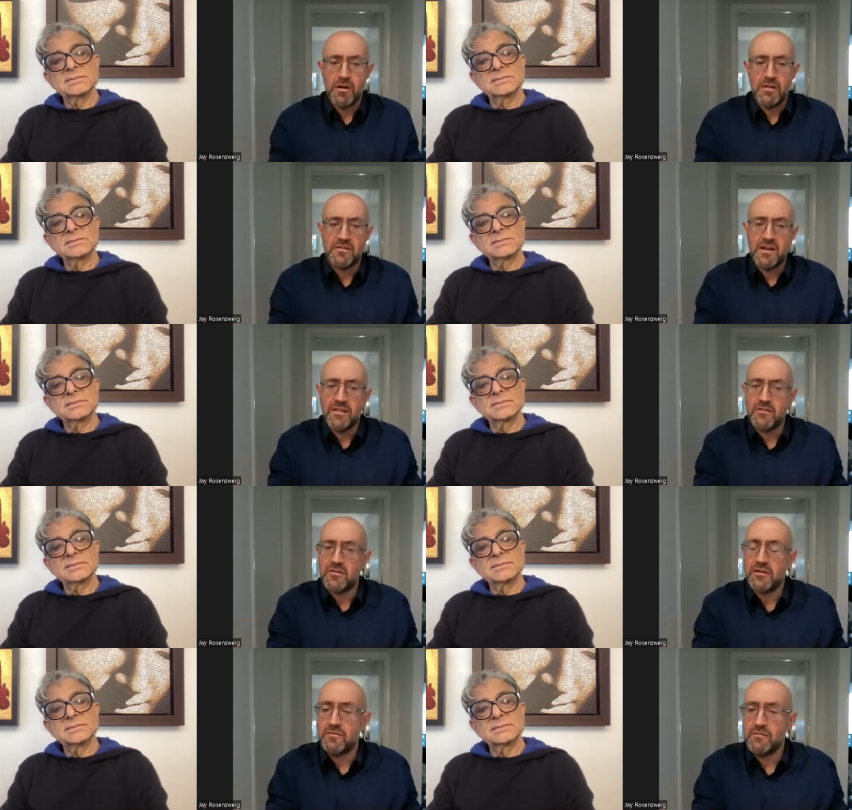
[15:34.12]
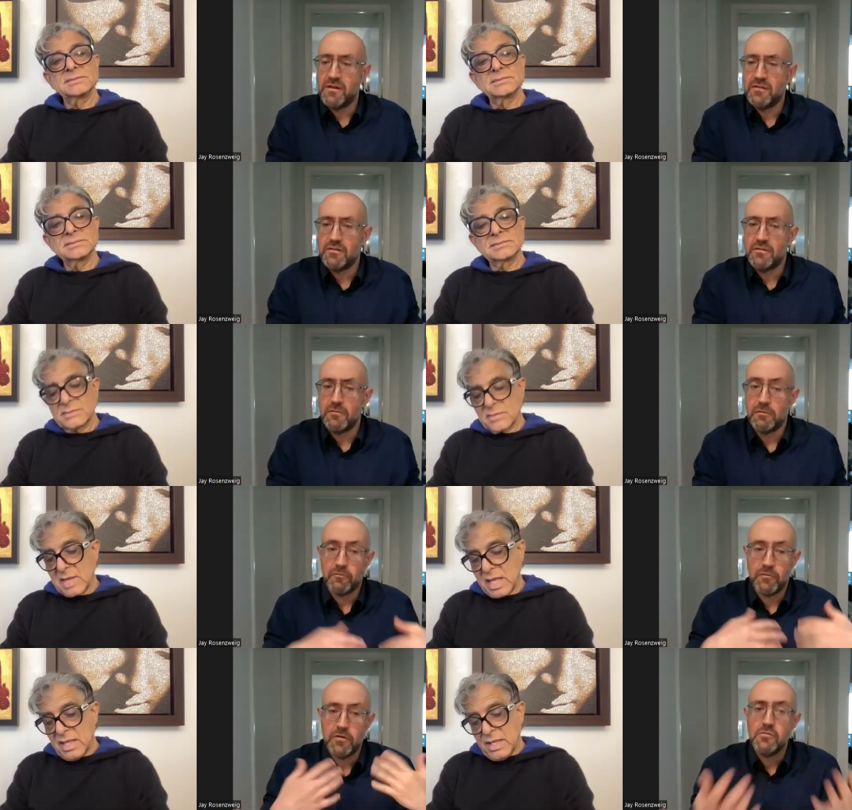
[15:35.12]
Speaker 1: body challenge our
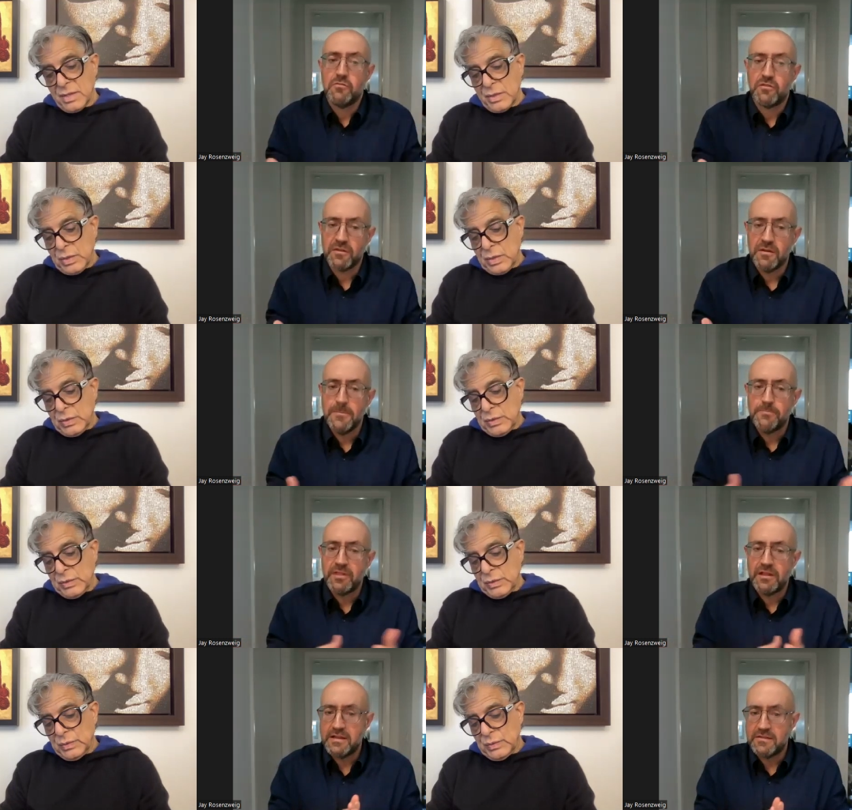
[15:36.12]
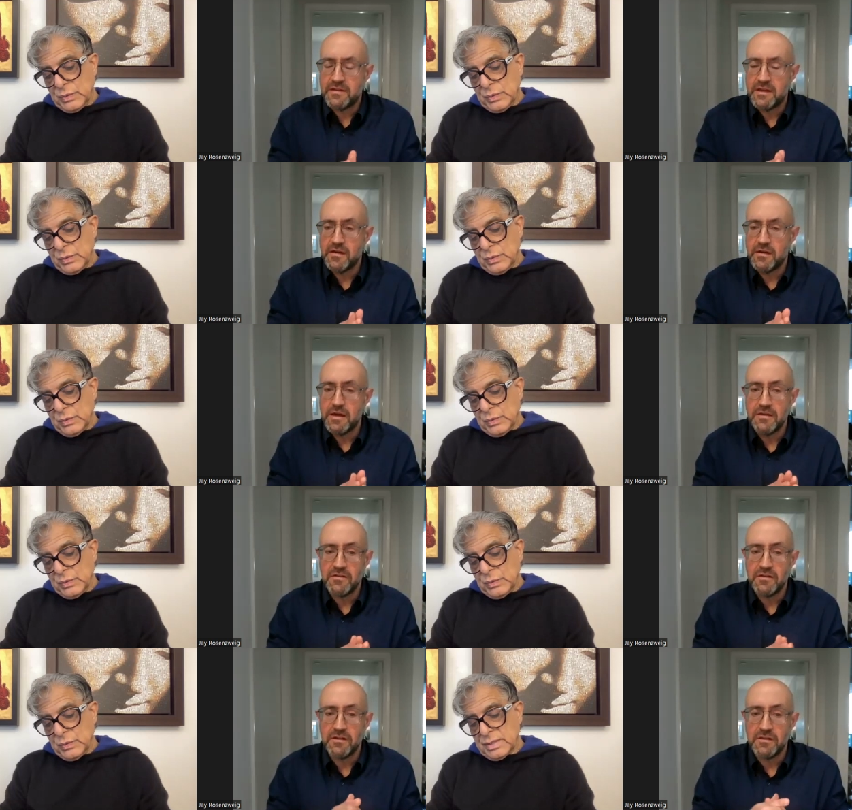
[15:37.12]
conventional views, let's say, on
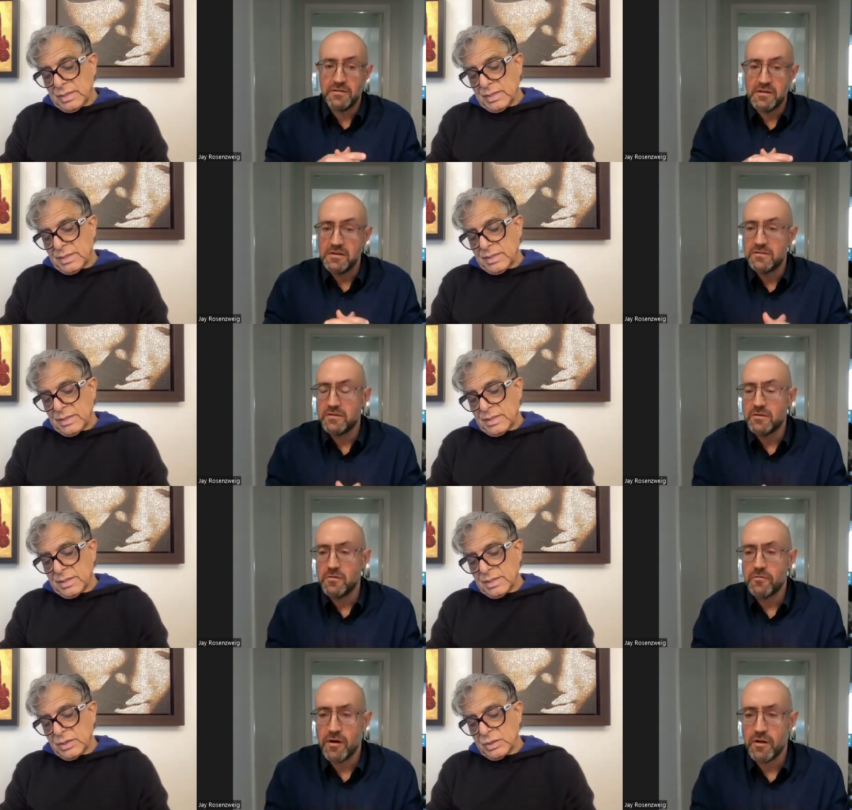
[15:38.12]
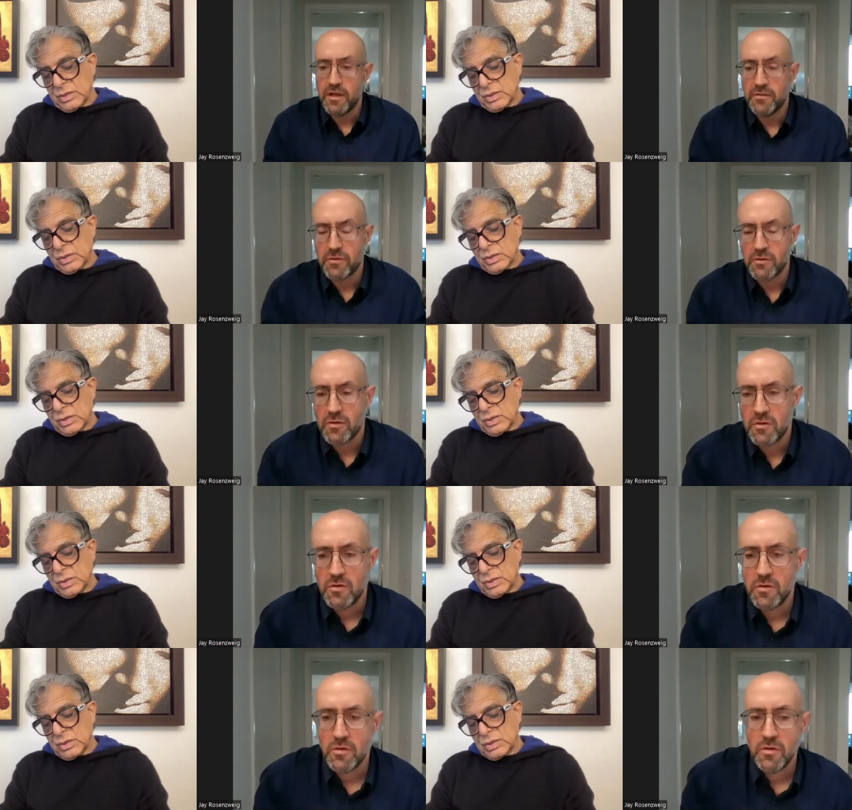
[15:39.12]
aging, disease, and overall health?
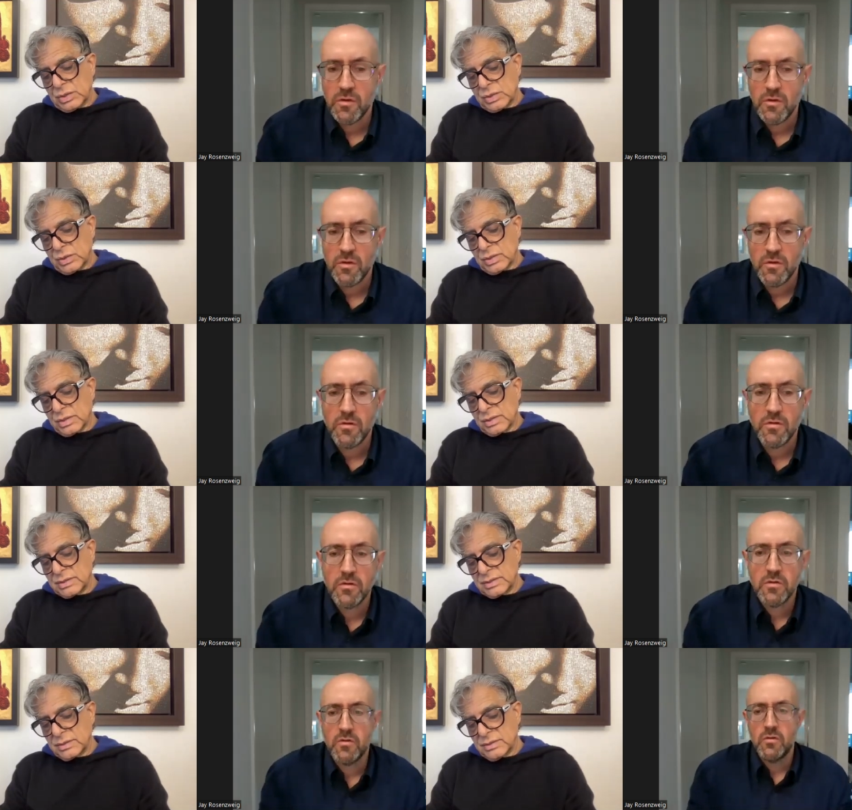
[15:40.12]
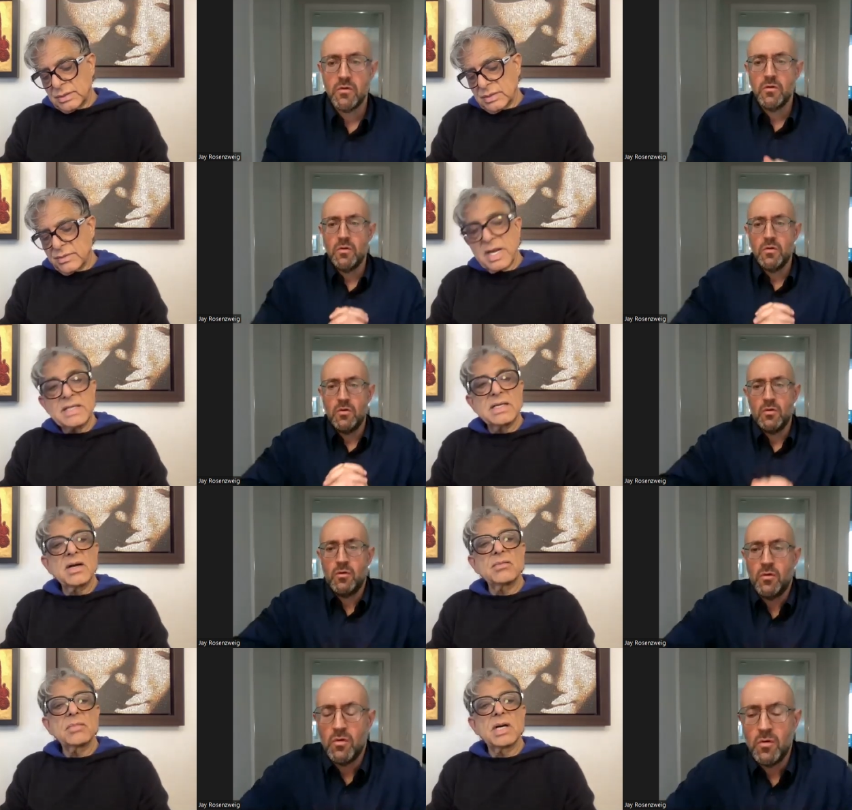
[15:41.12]
Speaker 2: Sure. So, you know, right
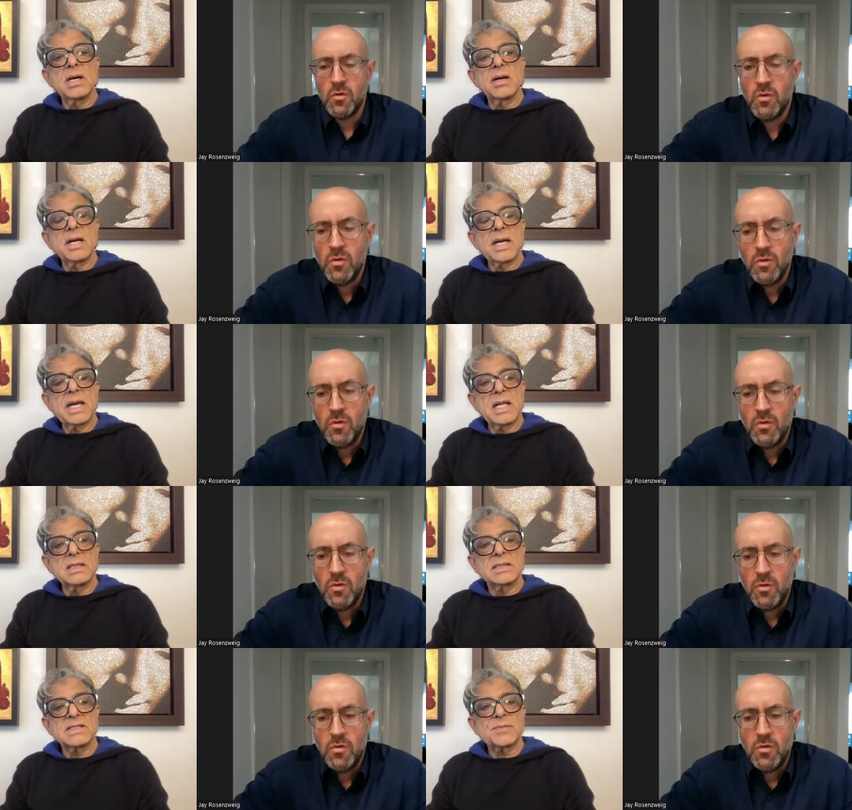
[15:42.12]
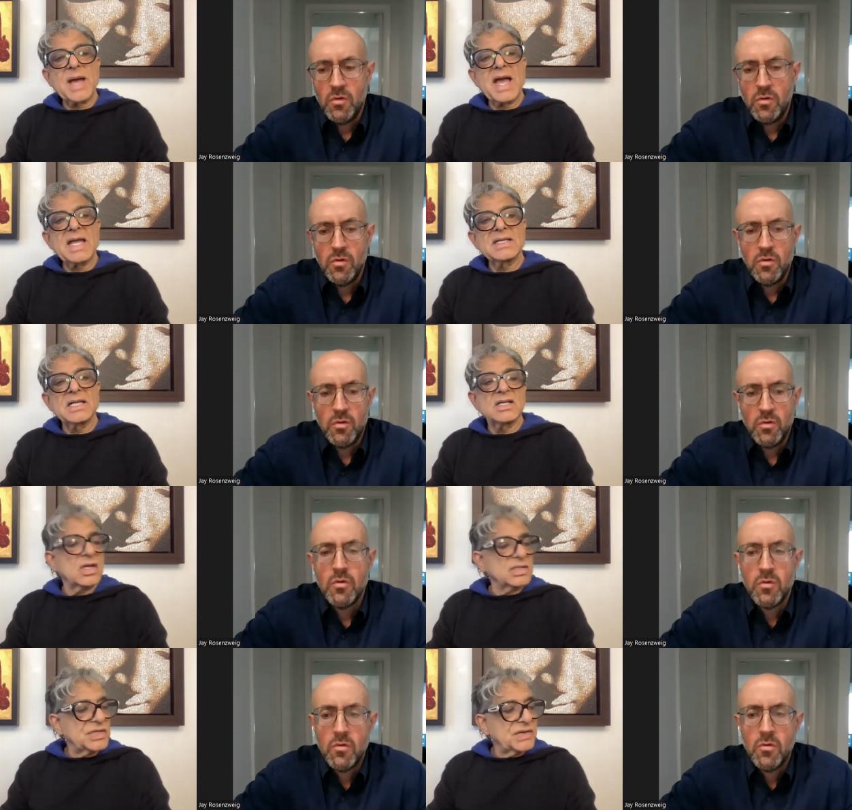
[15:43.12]
now, uh, health span
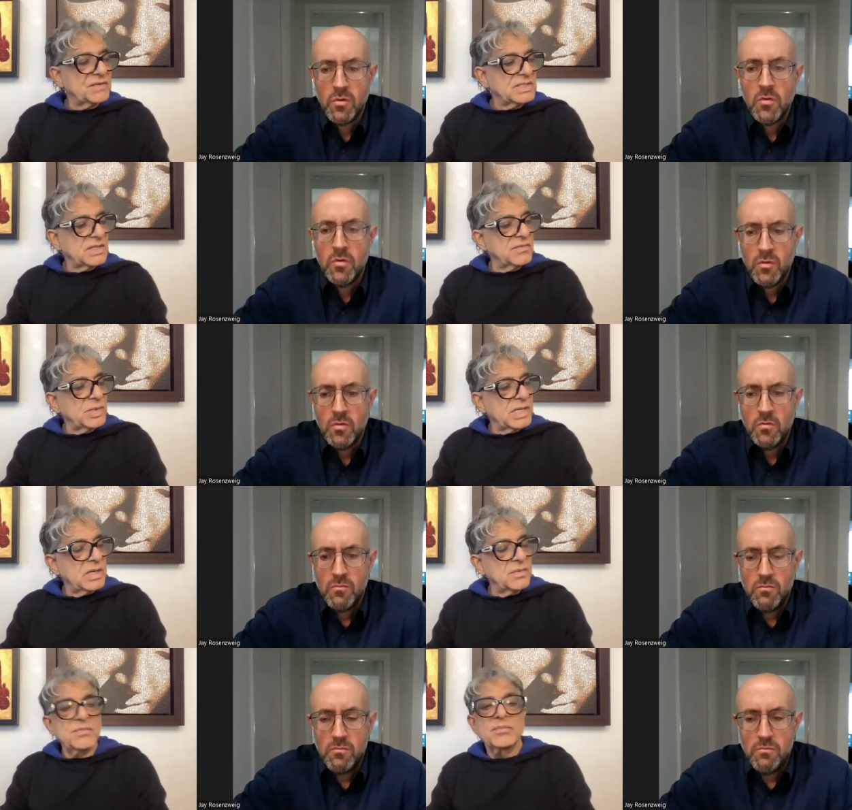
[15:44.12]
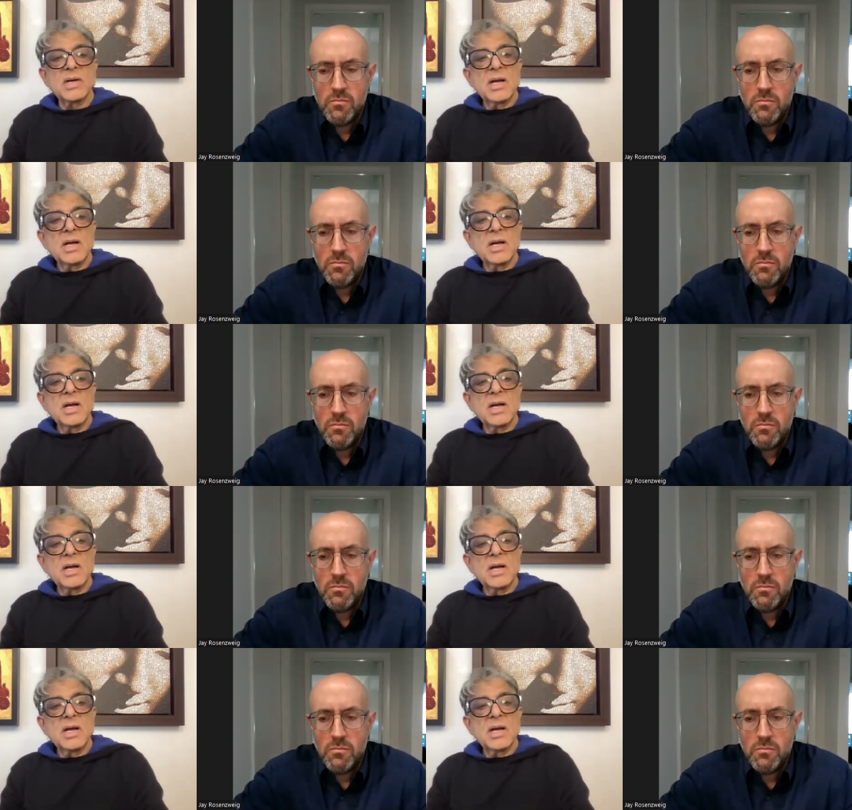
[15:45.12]
and longevity have become